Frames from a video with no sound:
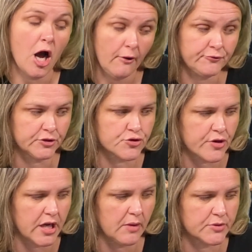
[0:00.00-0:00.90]
off the
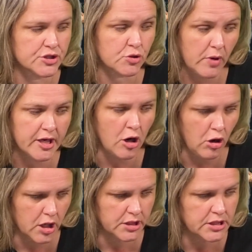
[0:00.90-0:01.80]
tree, which is quite
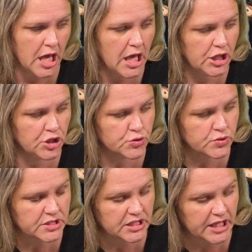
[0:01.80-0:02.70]
hard, you
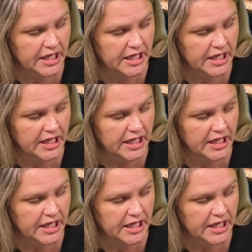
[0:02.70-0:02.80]
should see the